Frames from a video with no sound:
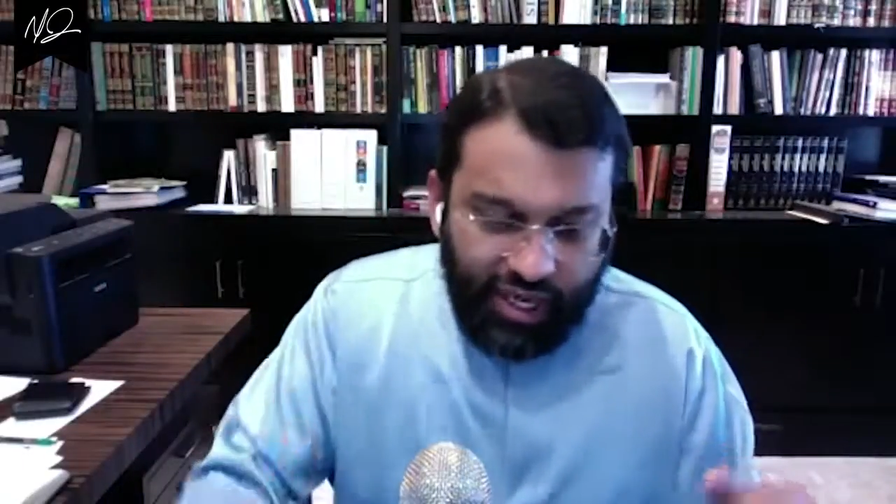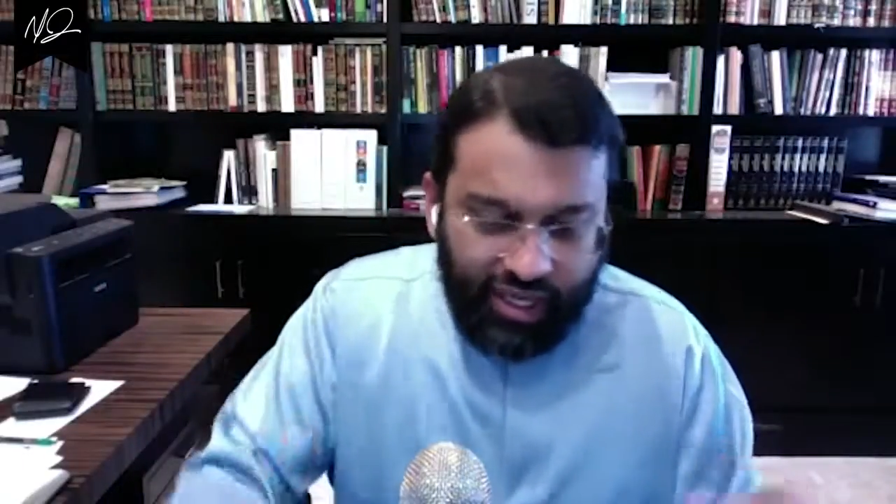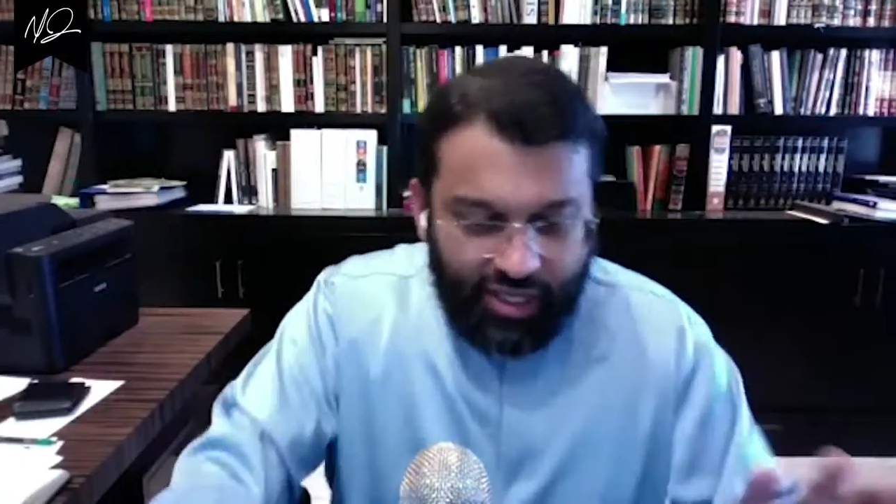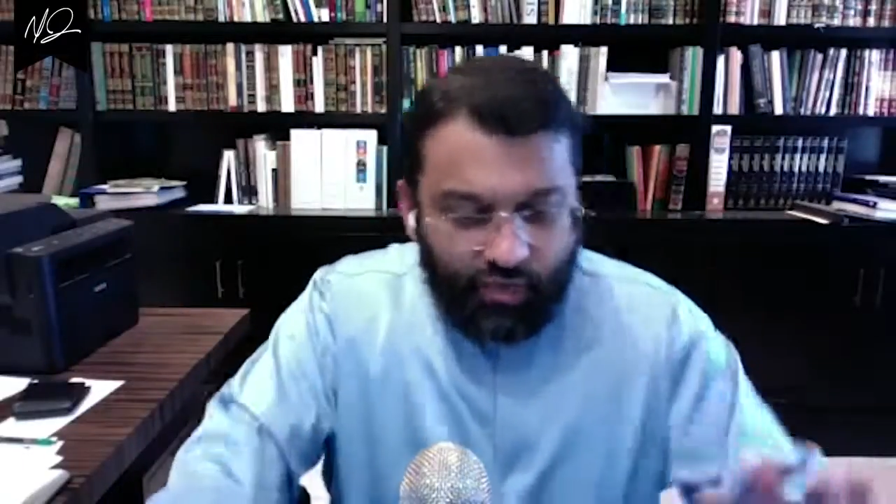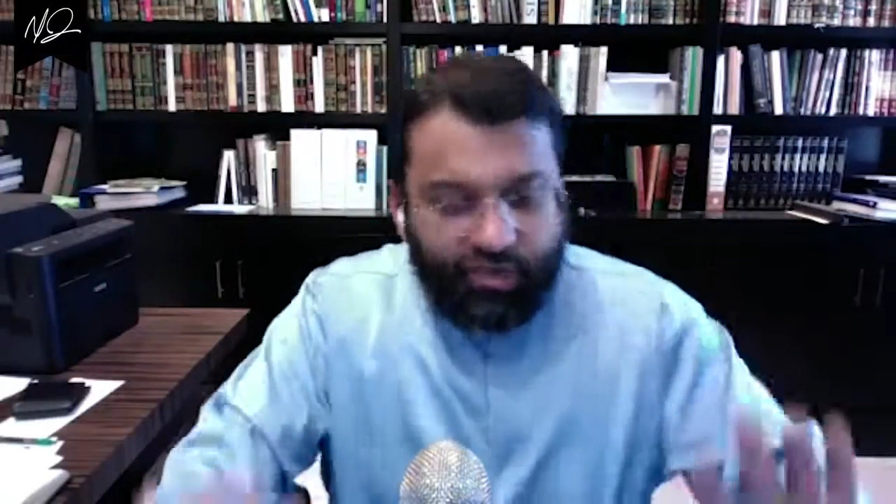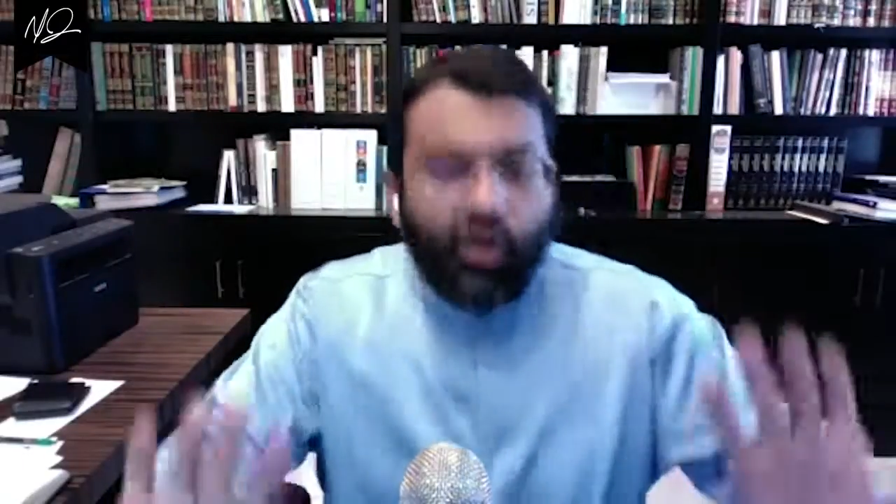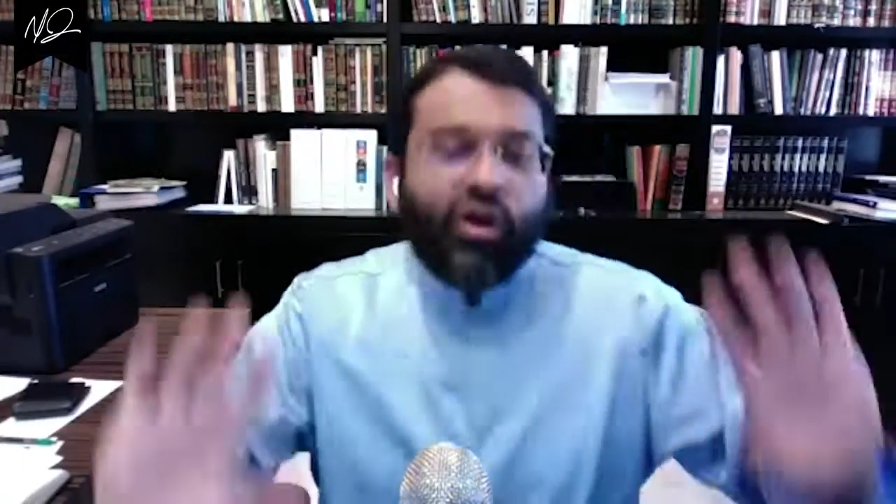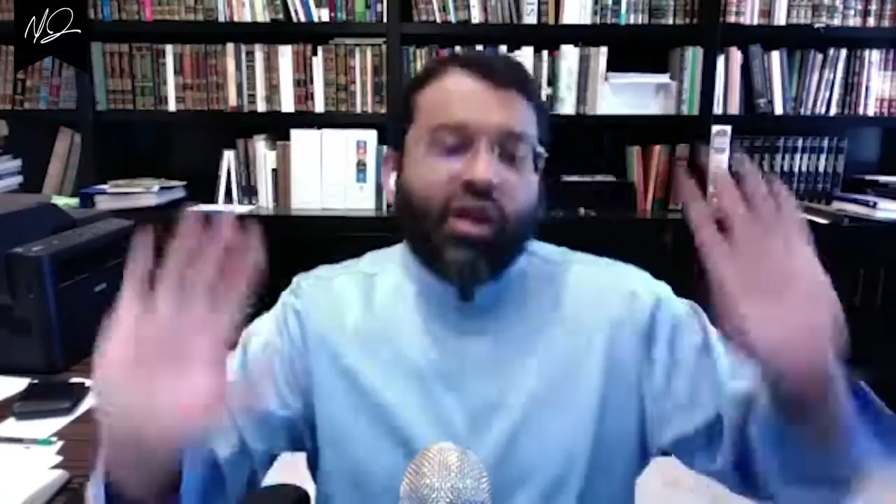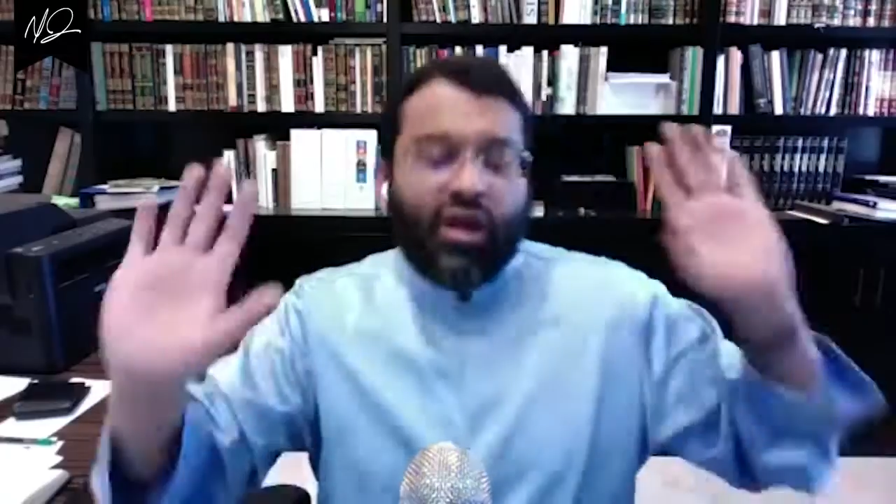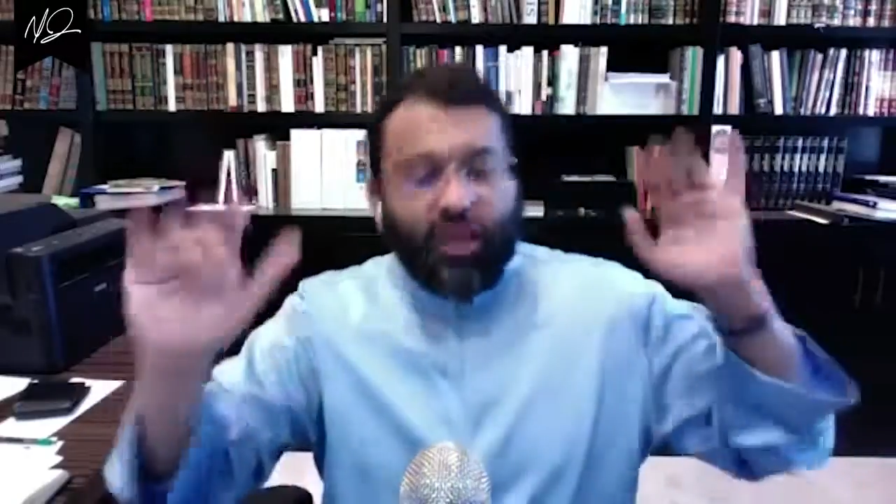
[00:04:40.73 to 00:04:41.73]
and then we'll say,
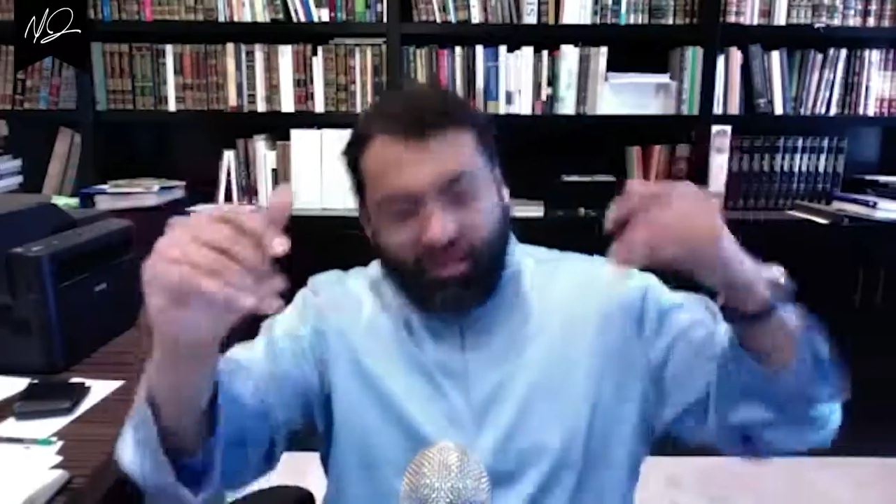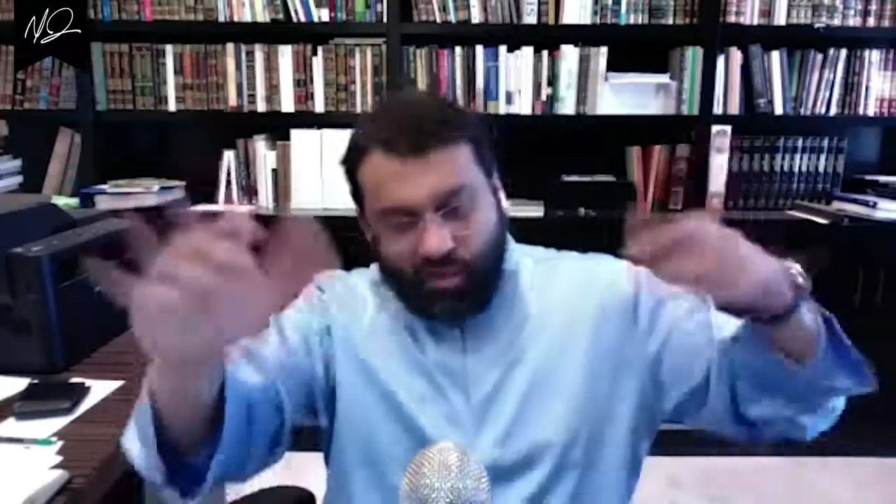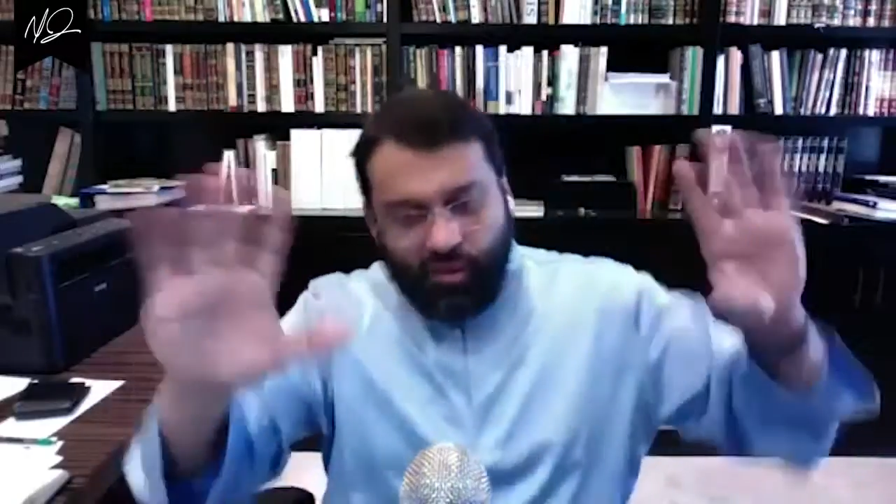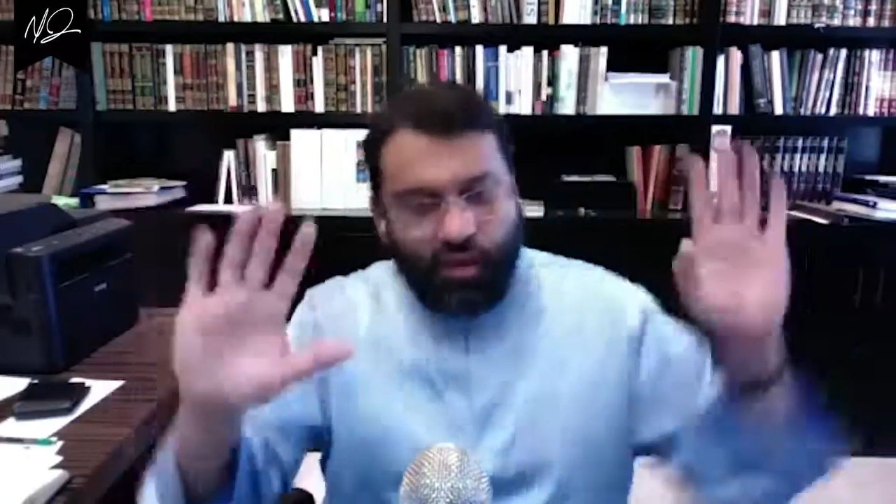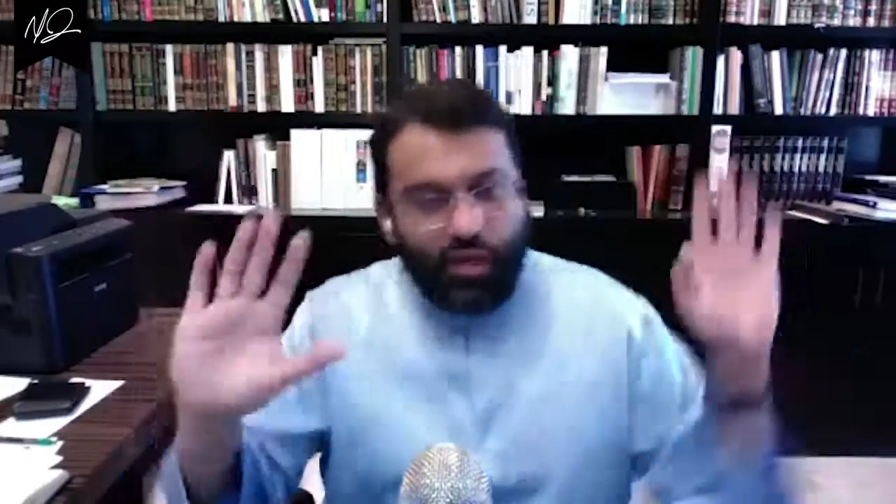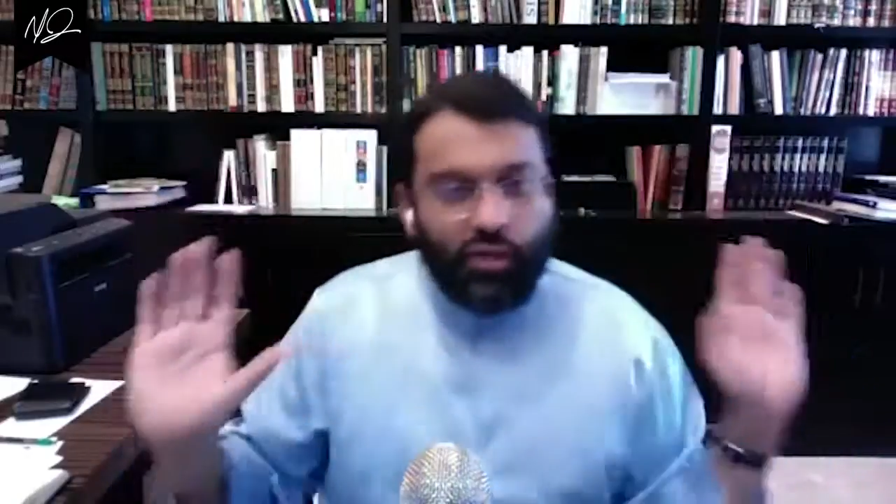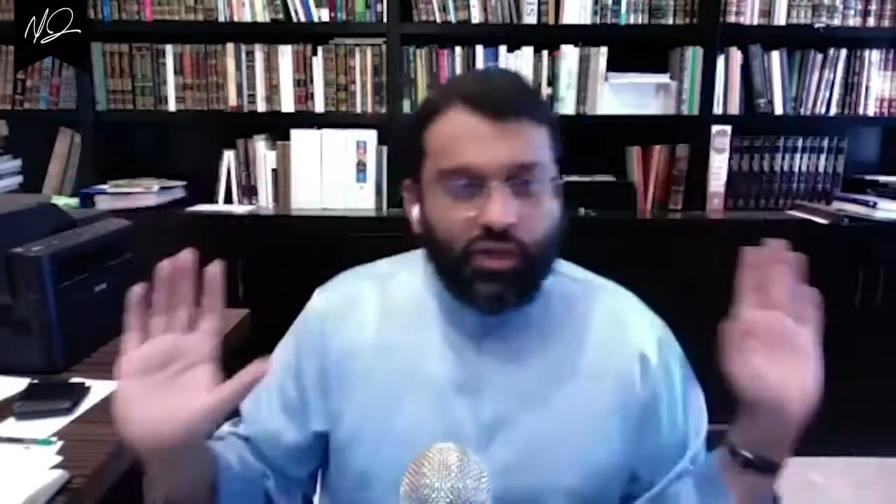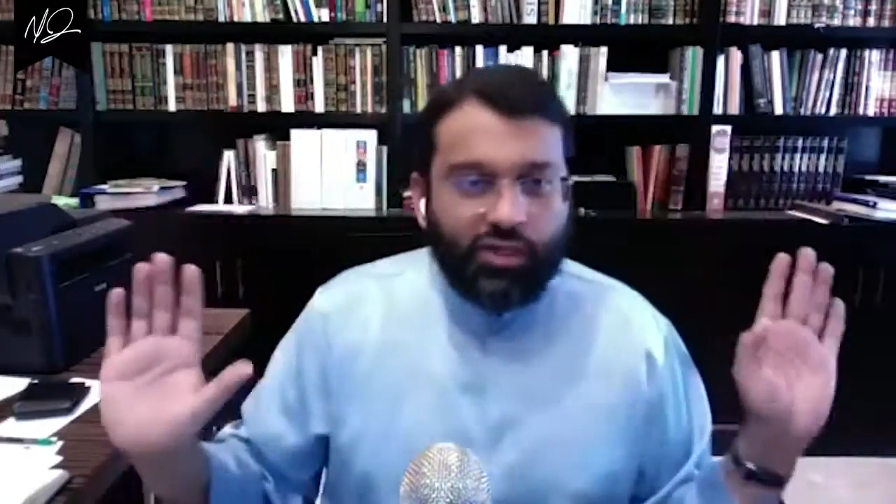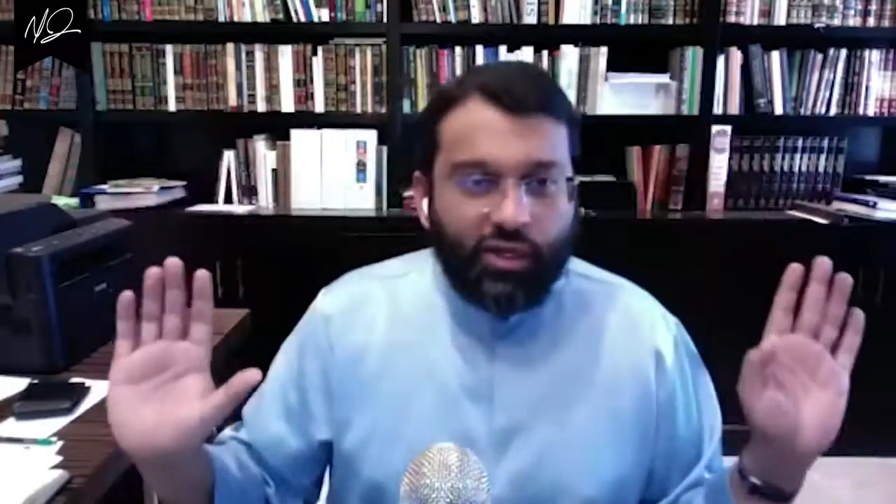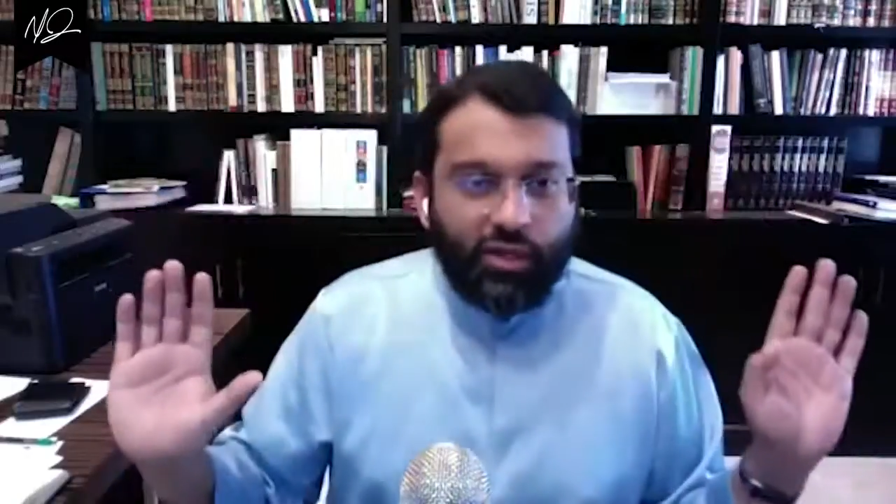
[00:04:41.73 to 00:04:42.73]
okay, khalas, sami'na wa
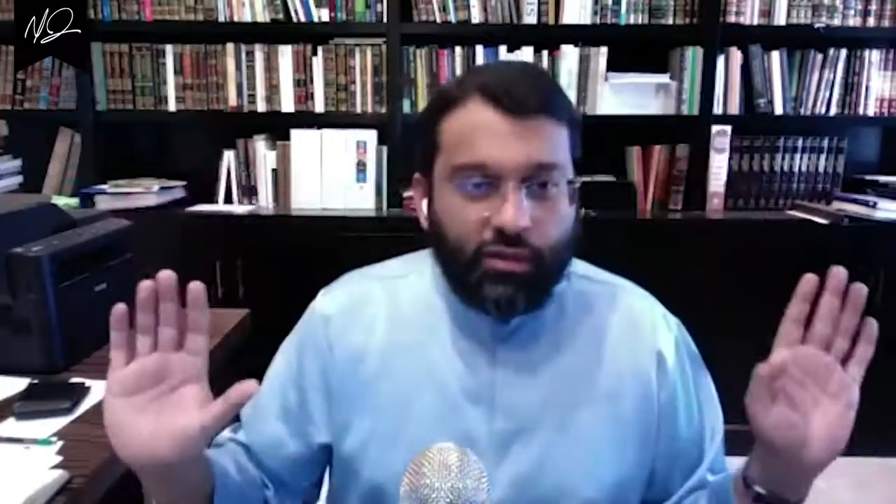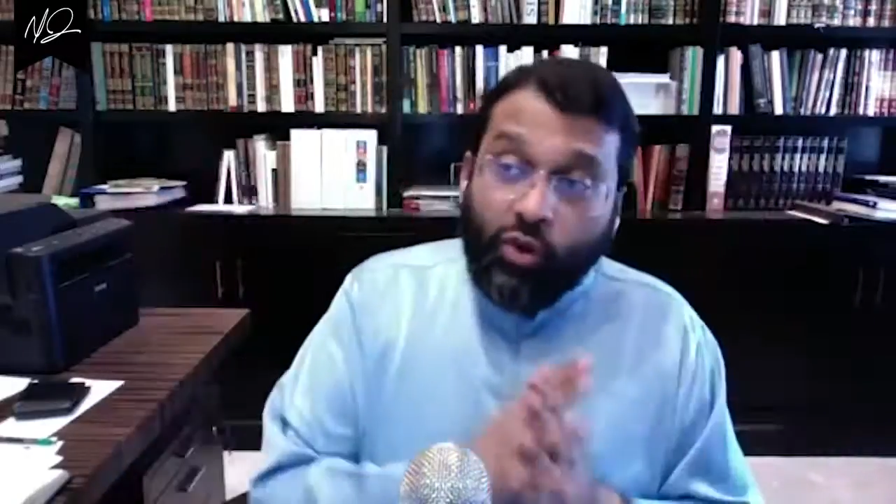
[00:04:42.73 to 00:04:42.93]
ata'na.